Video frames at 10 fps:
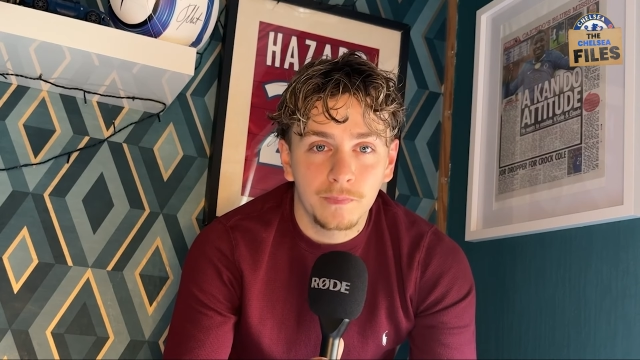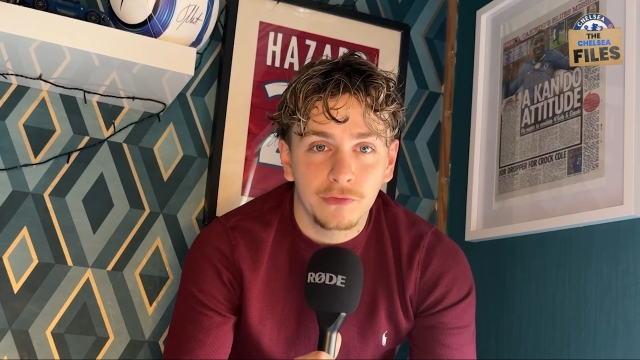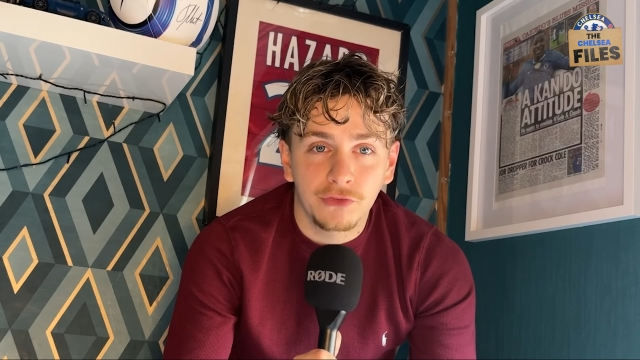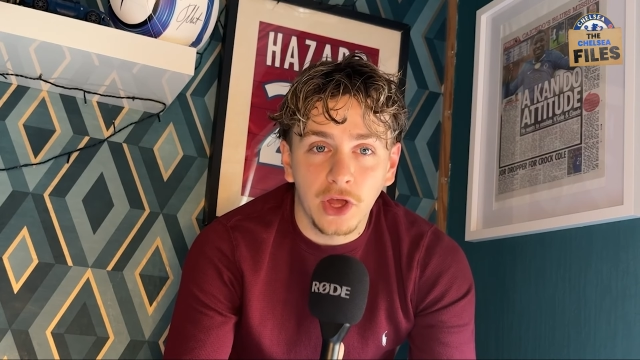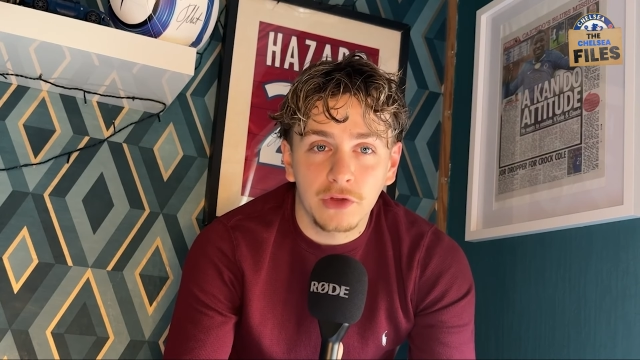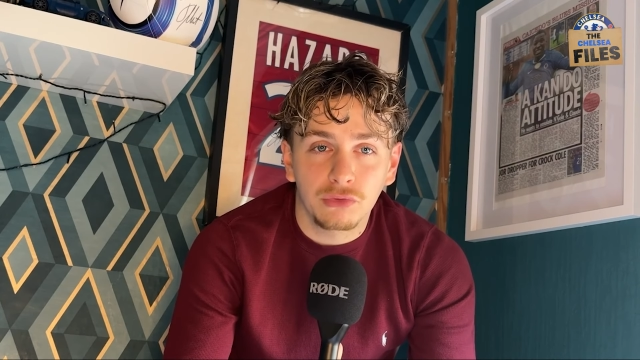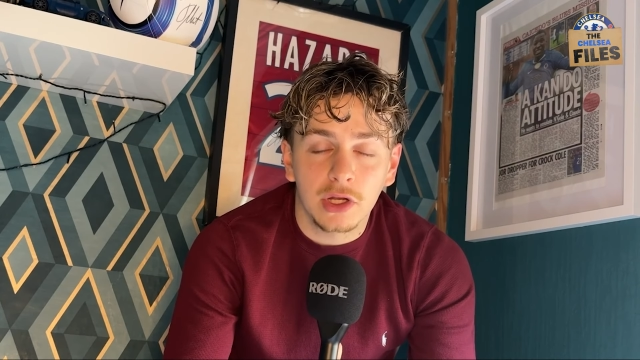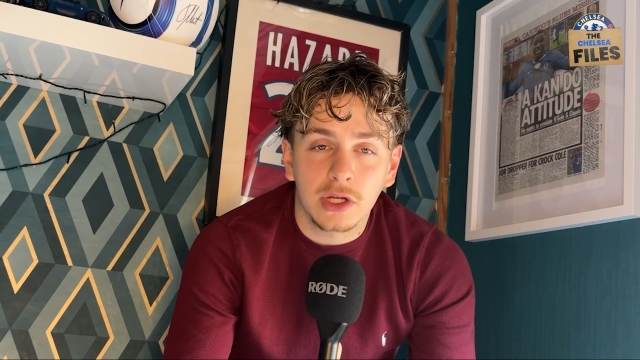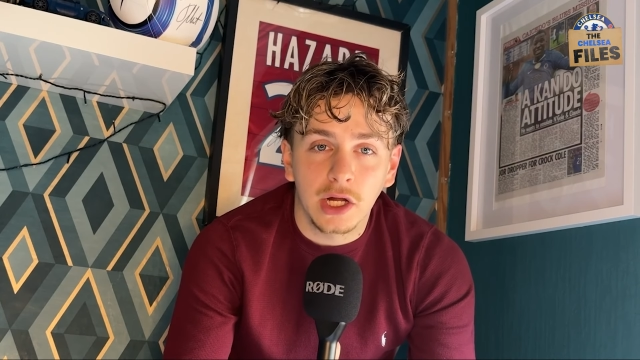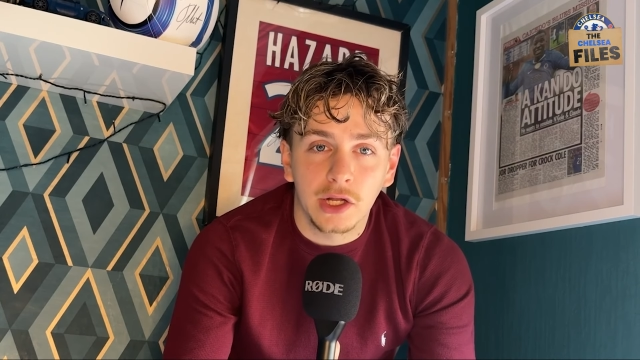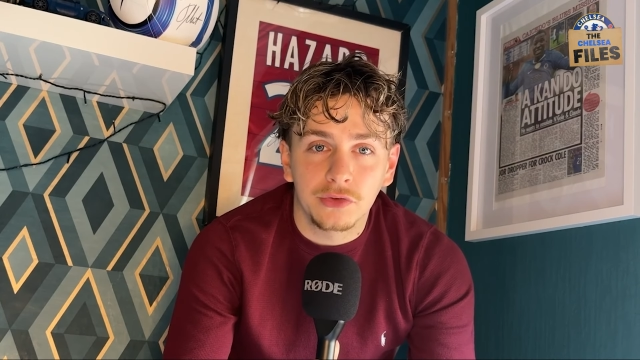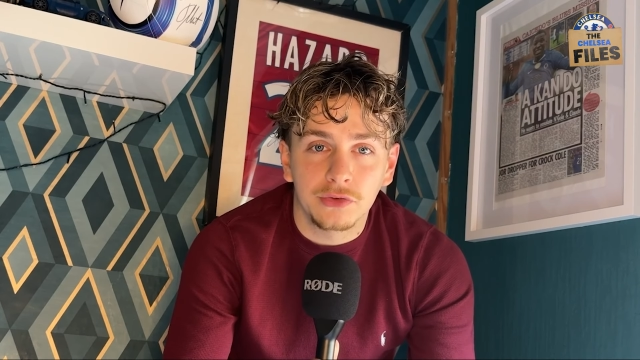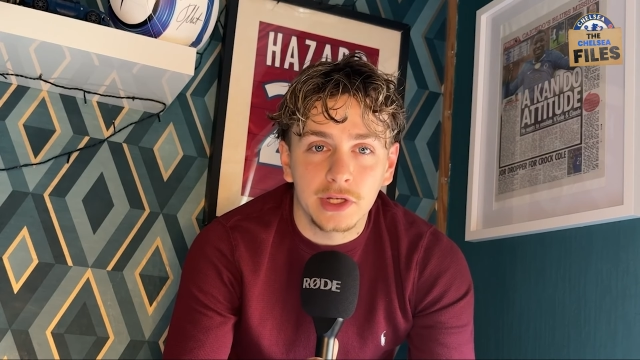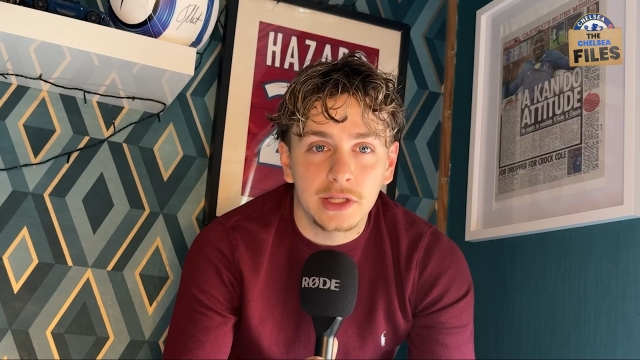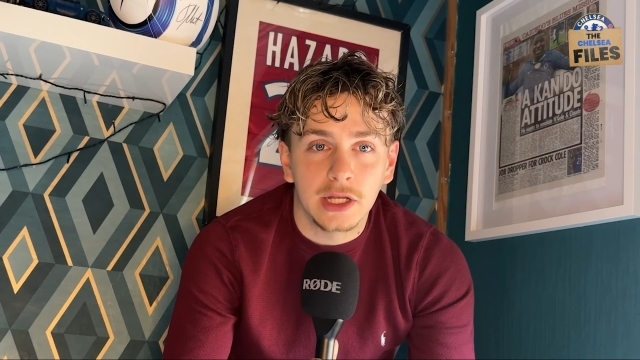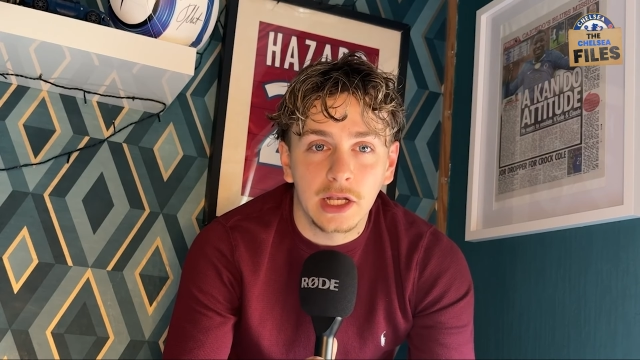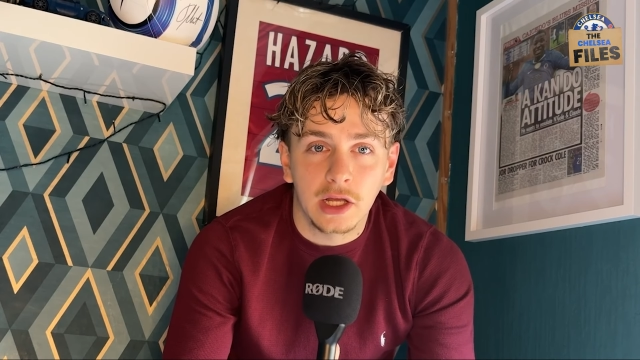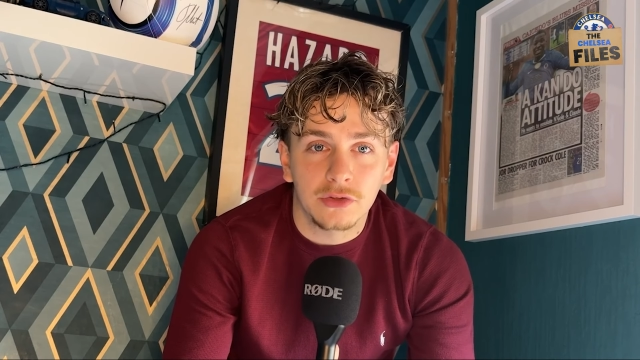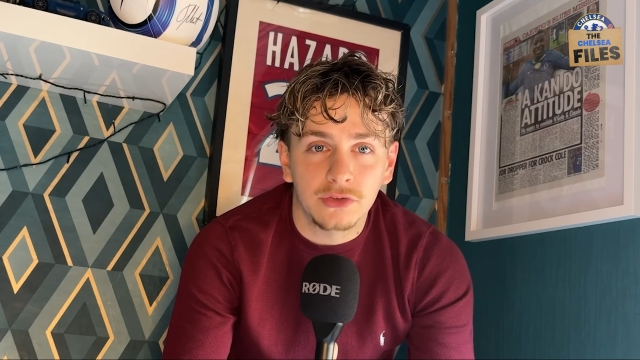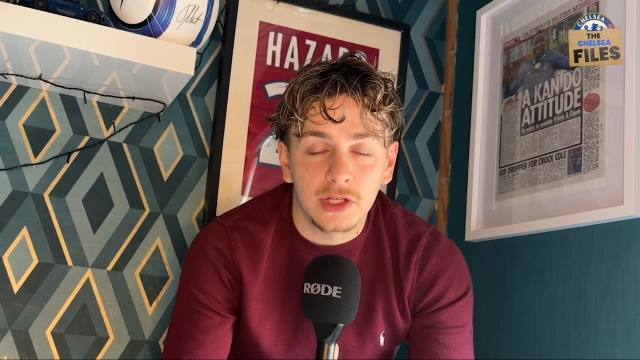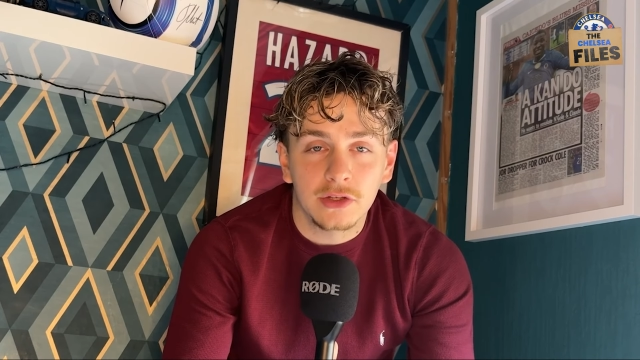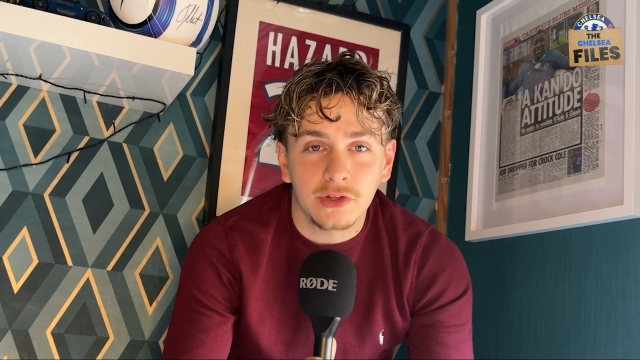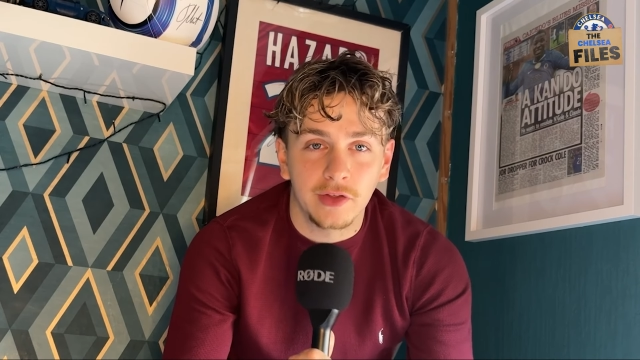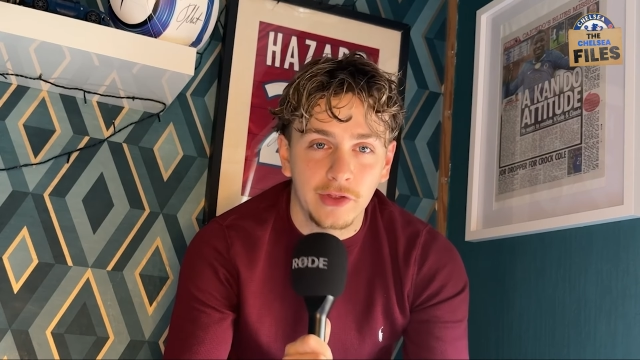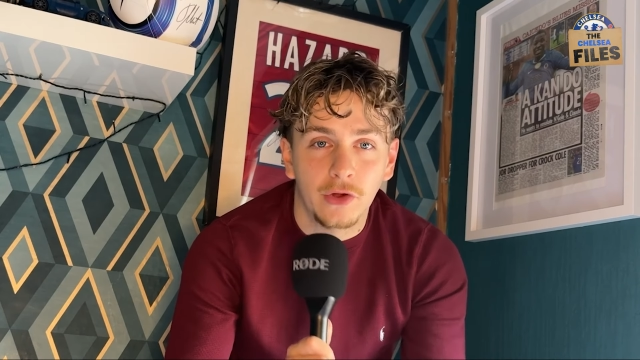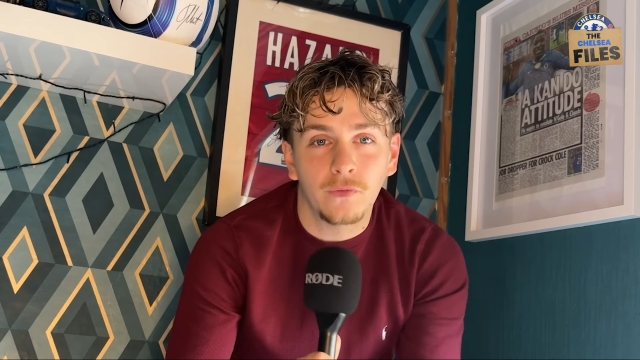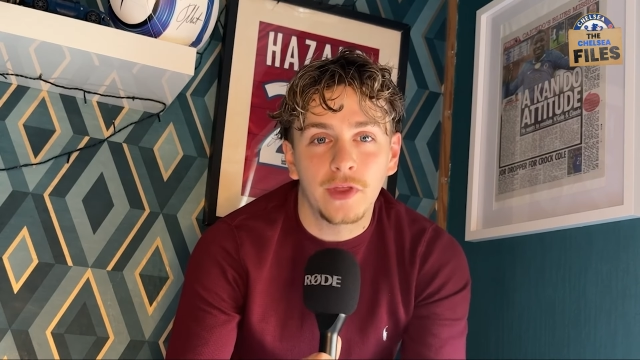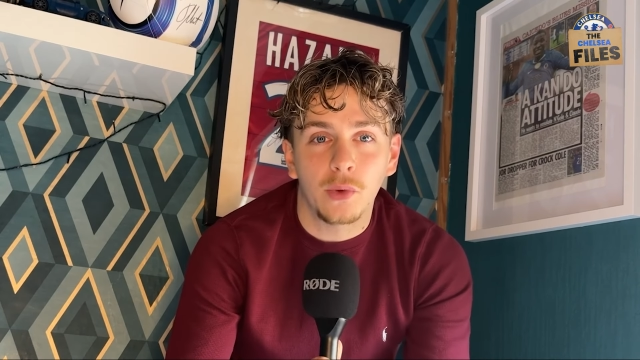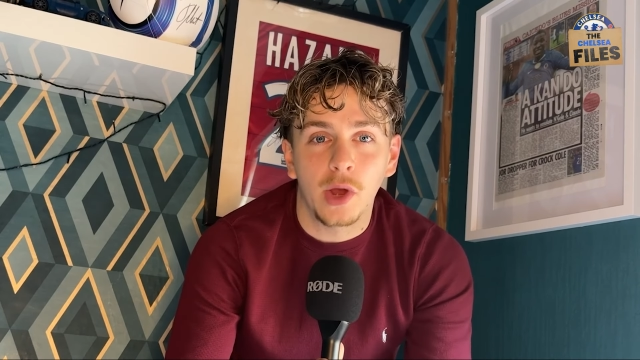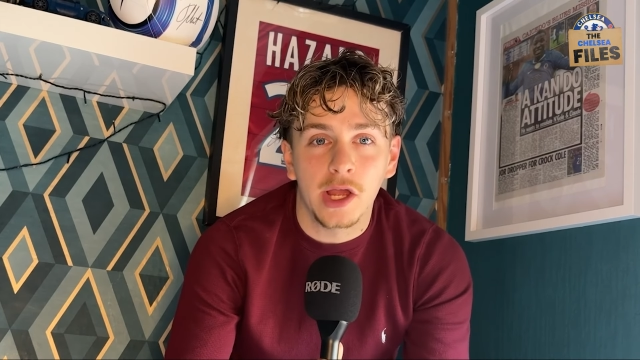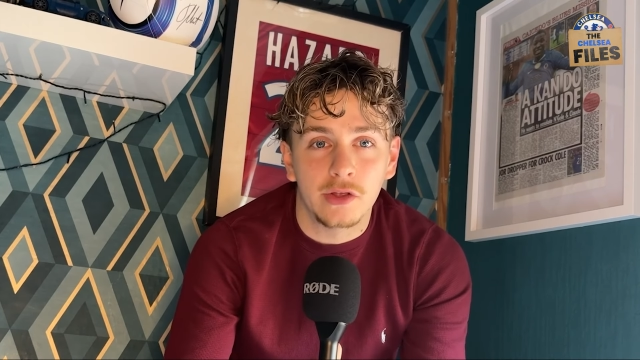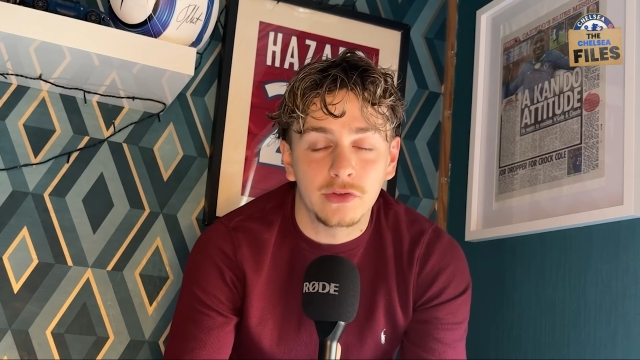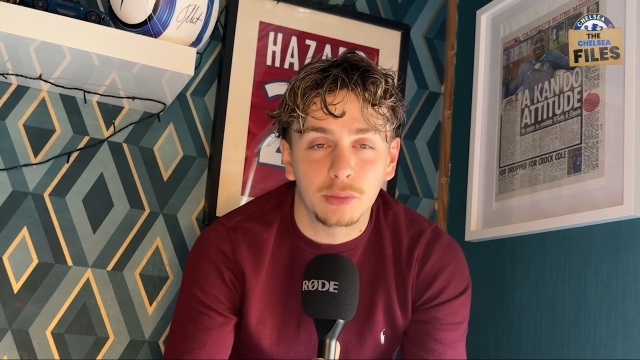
5 red cards in their last 6, and they're on their way to